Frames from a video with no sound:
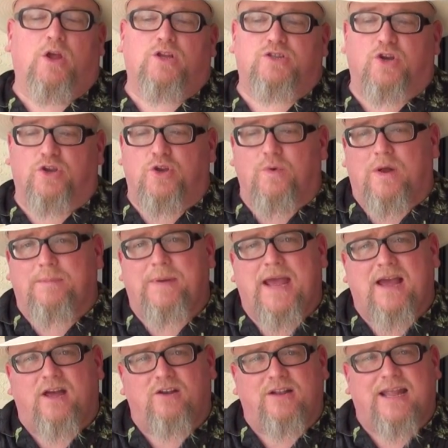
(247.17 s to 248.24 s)
So you want to pay
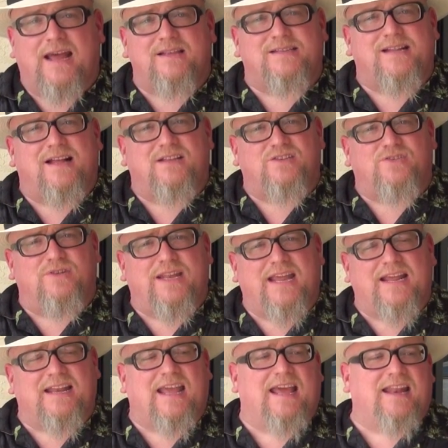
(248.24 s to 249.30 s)
$100,000 to a
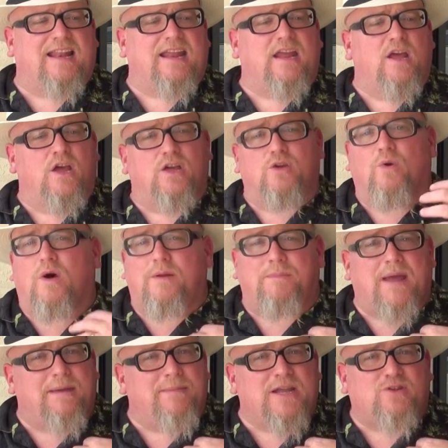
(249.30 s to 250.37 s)
Dan Kennedy? You want to
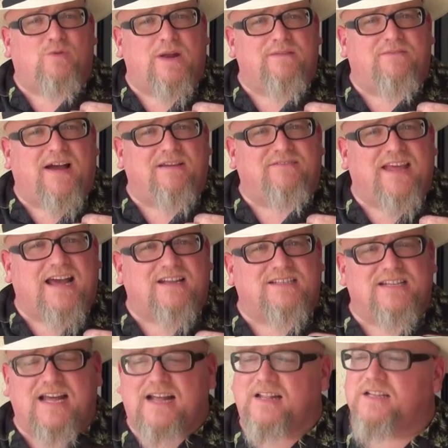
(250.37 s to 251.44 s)
pay me
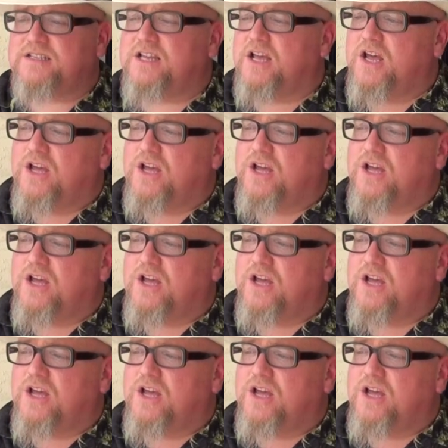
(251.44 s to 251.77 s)
$25,000?